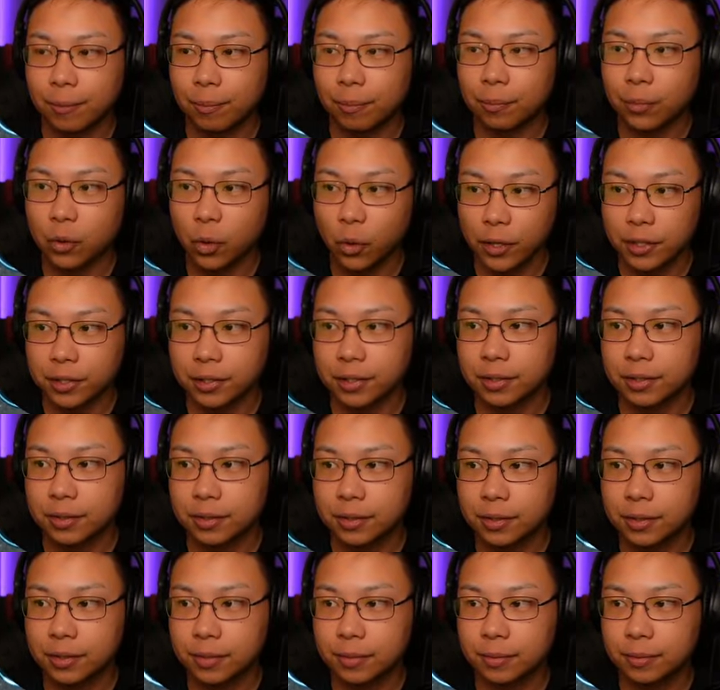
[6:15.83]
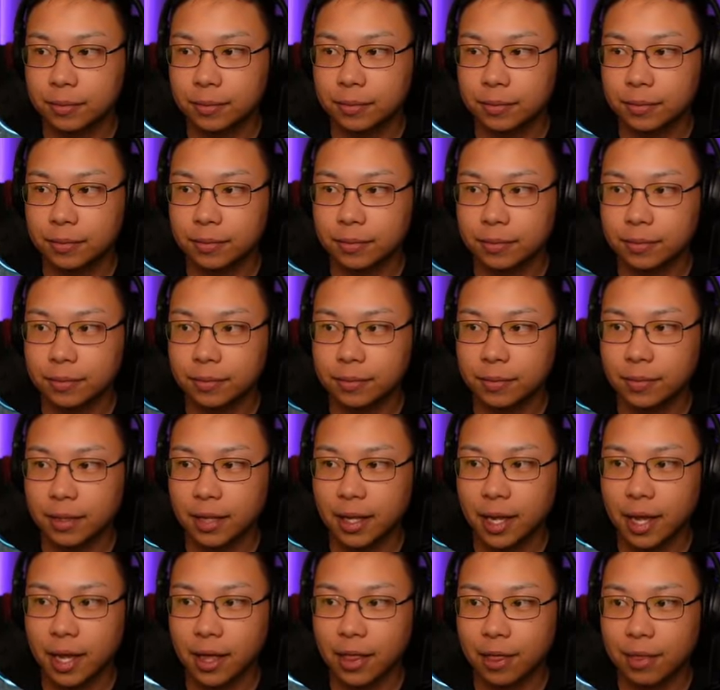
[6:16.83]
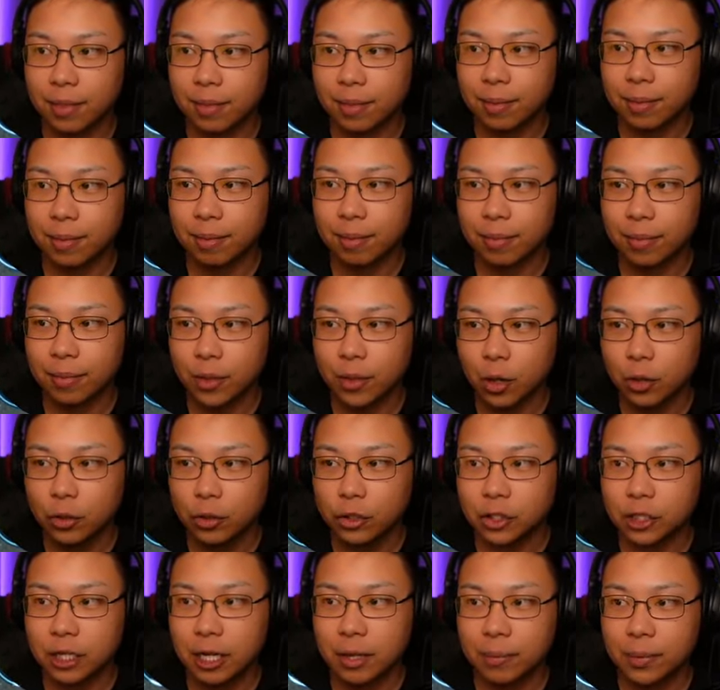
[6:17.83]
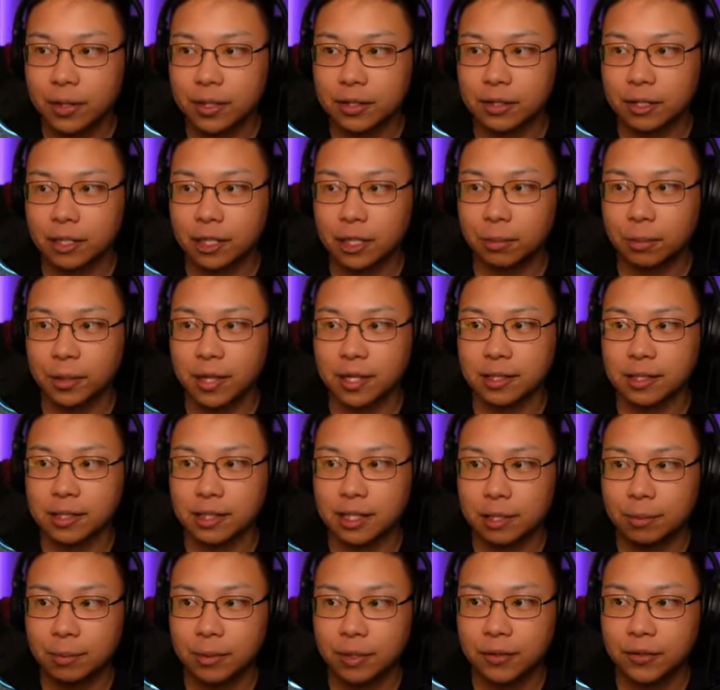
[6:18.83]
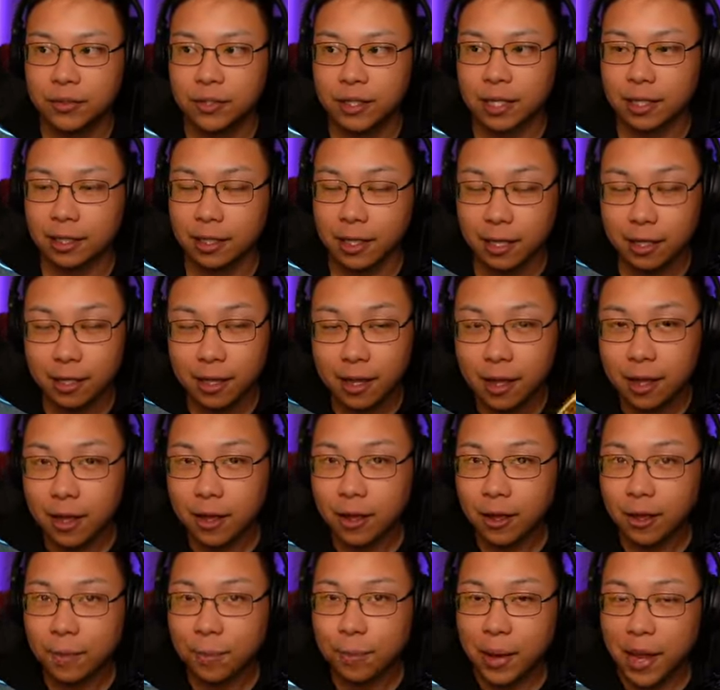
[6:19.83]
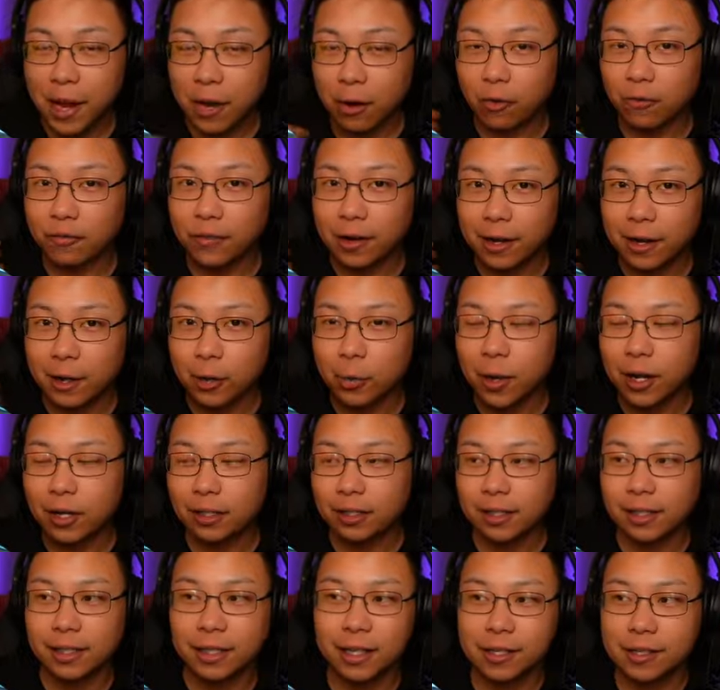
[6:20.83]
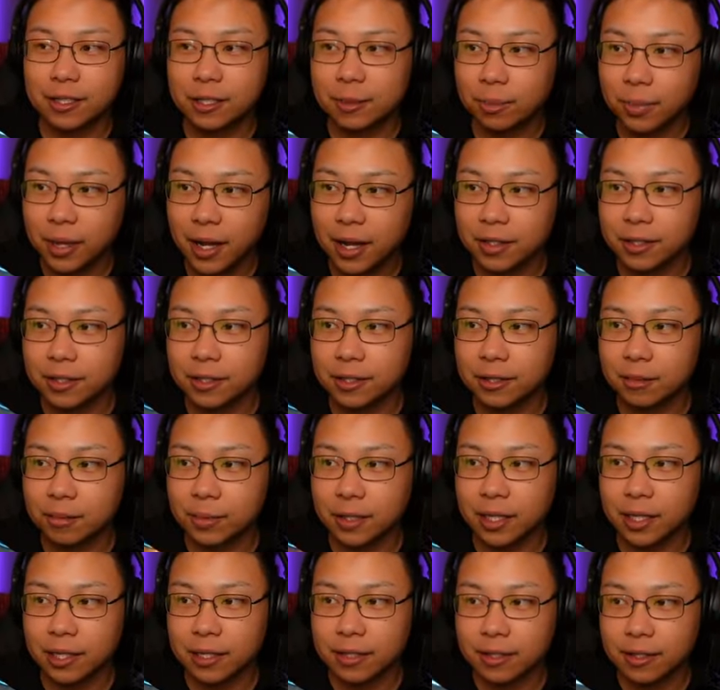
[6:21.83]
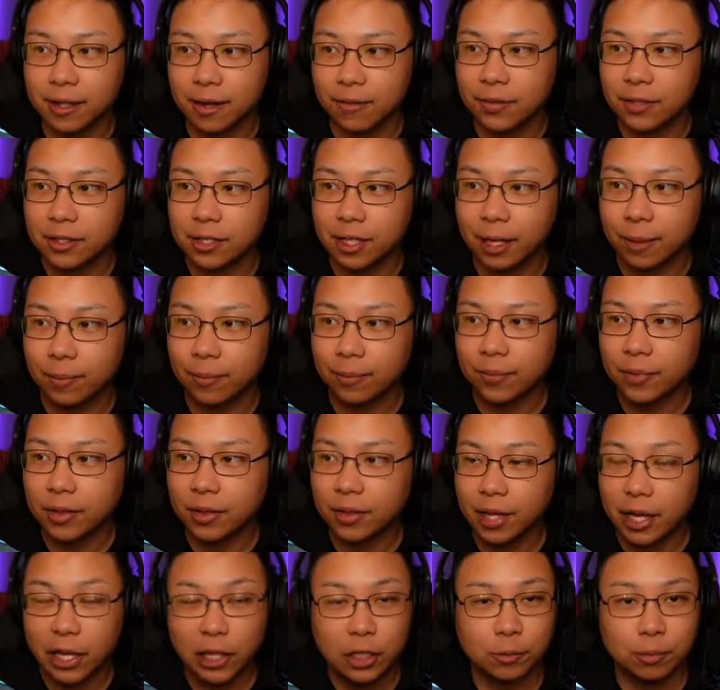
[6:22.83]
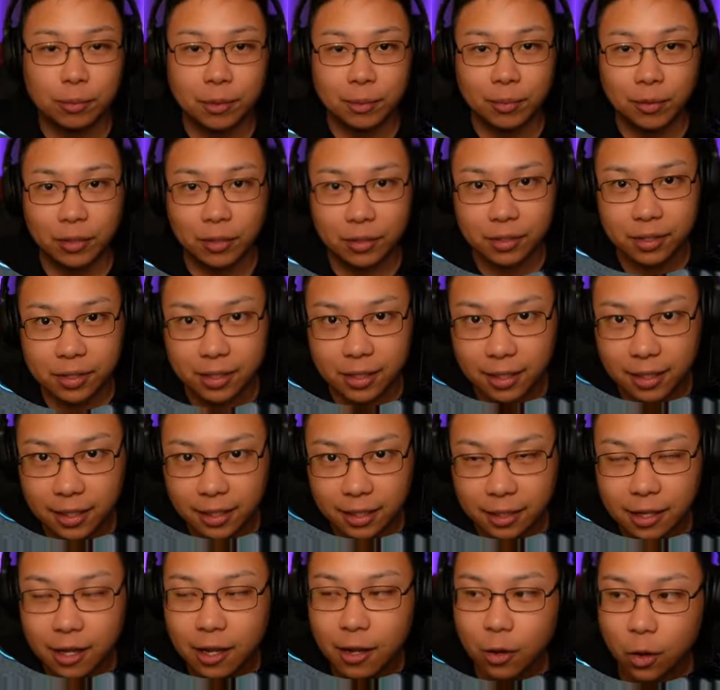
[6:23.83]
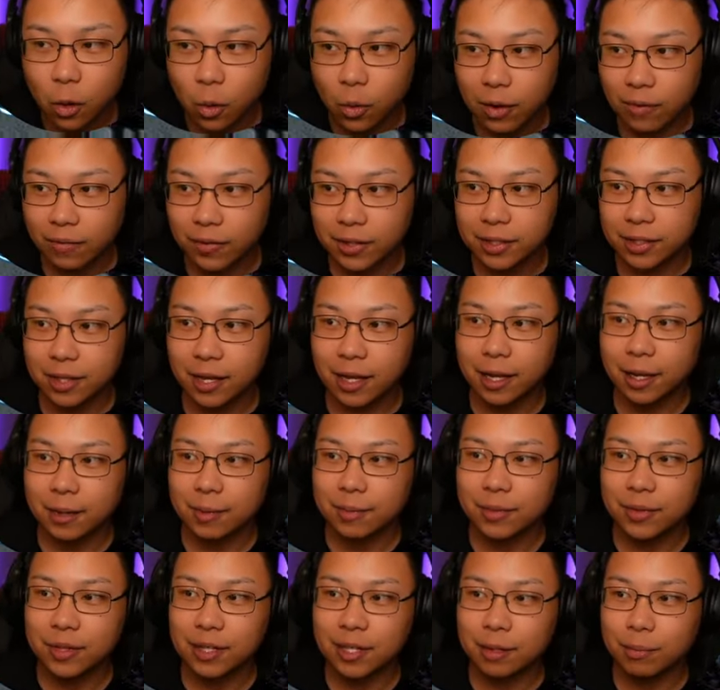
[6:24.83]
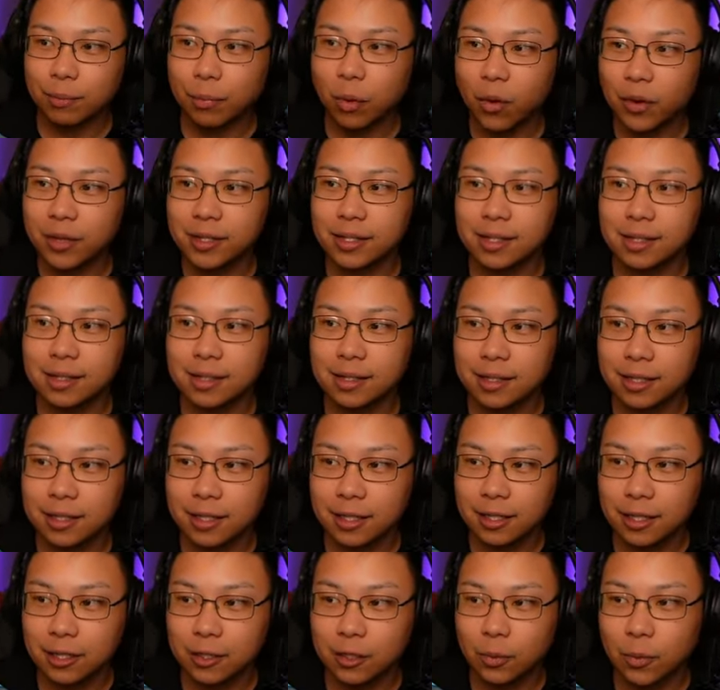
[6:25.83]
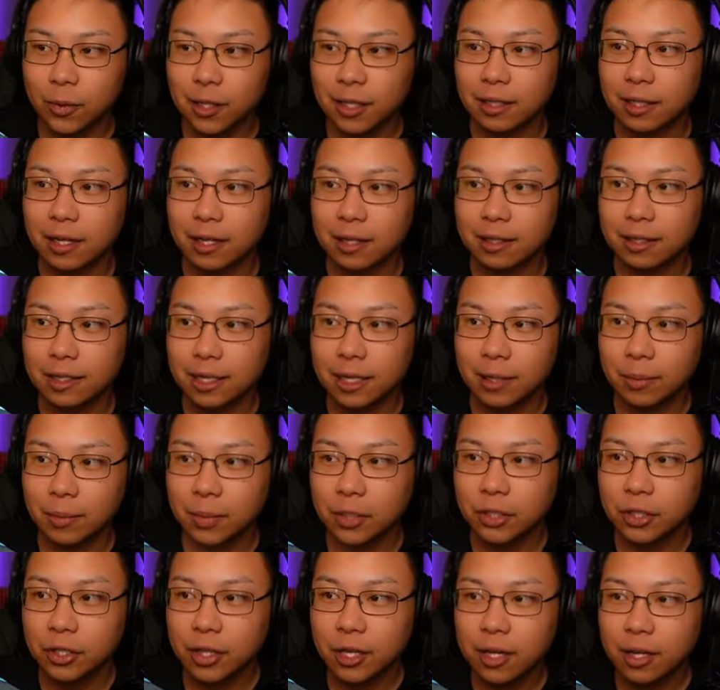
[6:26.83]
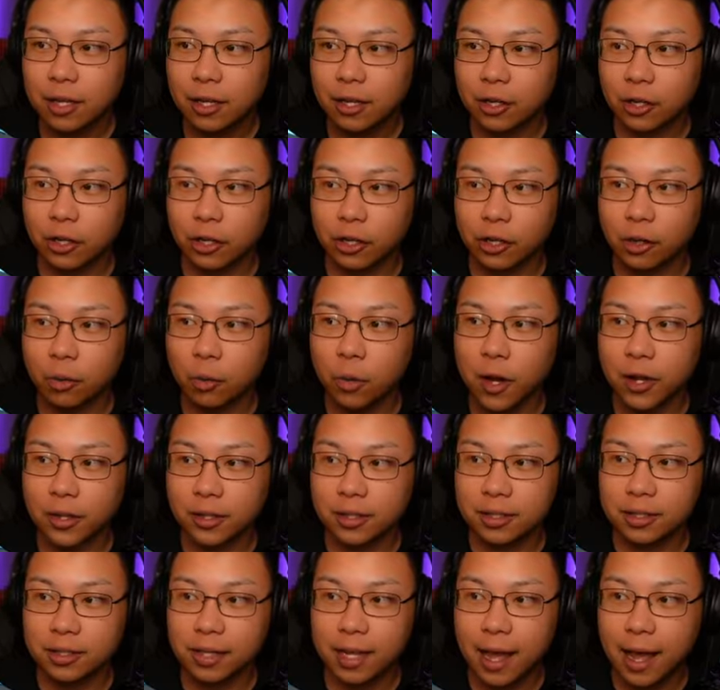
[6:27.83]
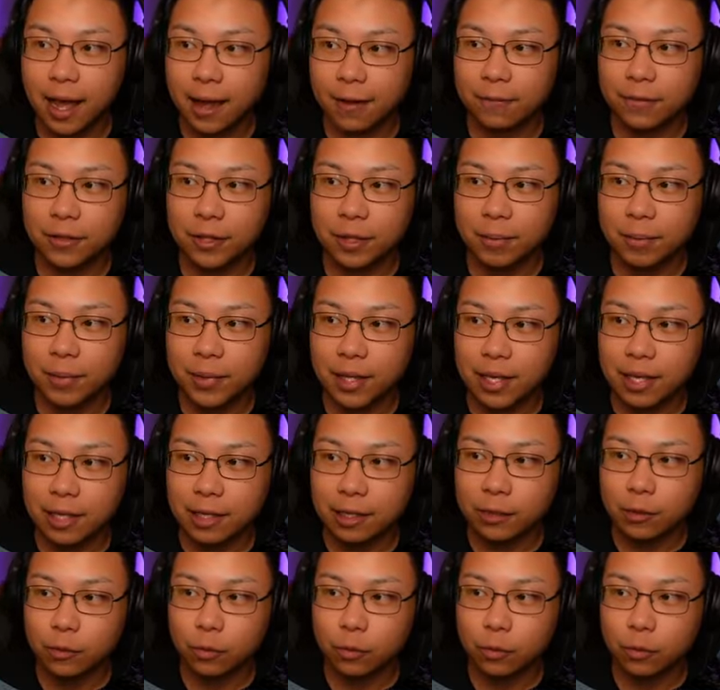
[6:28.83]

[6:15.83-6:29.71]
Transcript: poisons. And those champions are going to place the debuffs, and they pair very well against bosses, because every time the HP burns tick or every time the poisons tick, you're doing a lot of damage. You're going to want to have them in